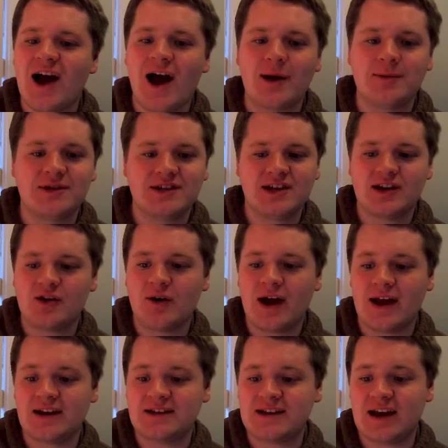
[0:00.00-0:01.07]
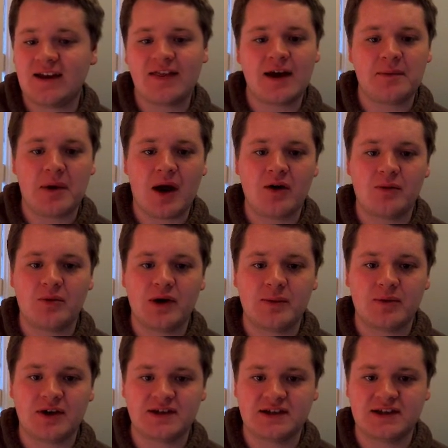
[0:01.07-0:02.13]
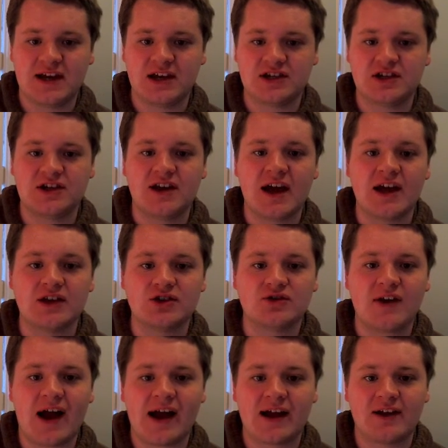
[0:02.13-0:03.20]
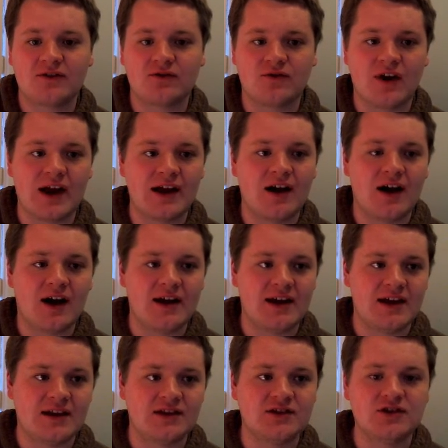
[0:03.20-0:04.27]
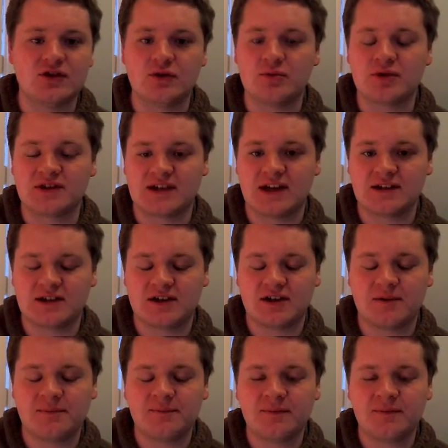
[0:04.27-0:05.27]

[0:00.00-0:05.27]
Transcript: I'm just going to go ahead and take that PowerPoint presentation and drag it right on into Presenter.